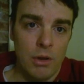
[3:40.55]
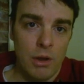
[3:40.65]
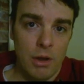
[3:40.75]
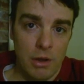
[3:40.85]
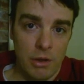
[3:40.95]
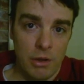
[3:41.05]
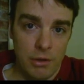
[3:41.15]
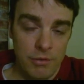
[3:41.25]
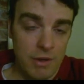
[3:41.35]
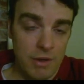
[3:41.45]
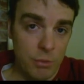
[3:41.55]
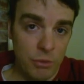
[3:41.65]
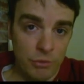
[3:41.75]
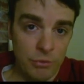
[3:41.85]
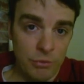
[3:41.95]
uh, if you have a pro
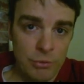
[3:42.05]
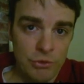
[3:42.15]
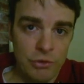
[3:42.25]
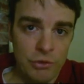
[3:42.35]
subscription,